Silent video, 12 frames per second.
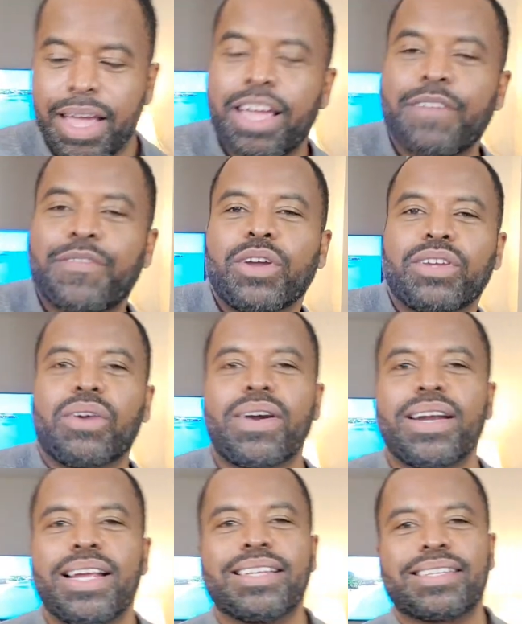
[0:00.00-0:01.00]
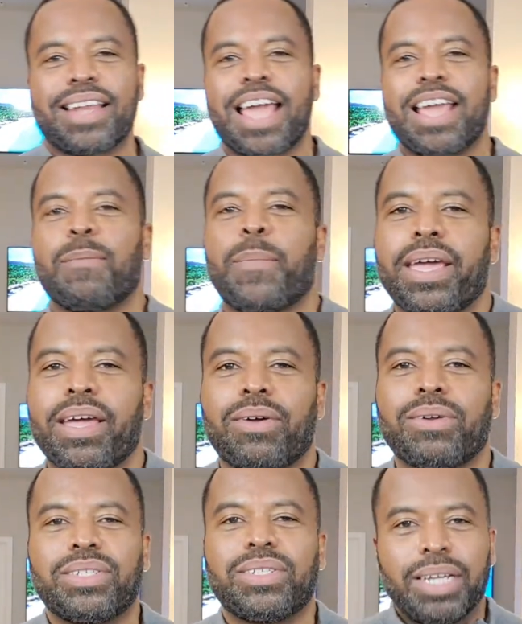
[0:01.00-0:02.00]
if your urine is light,
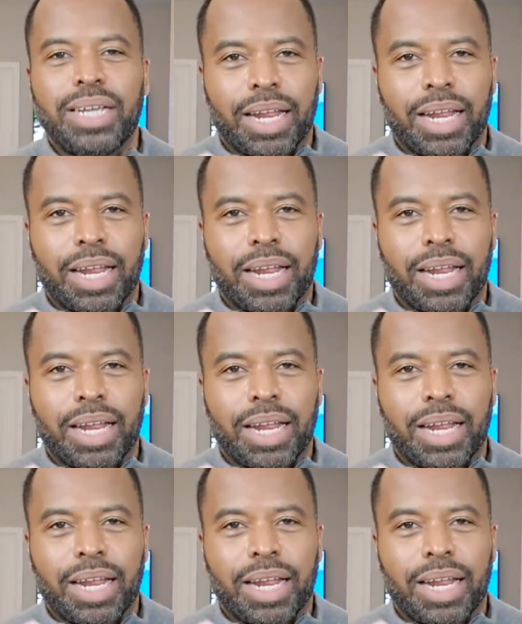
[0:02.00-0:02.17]
pale,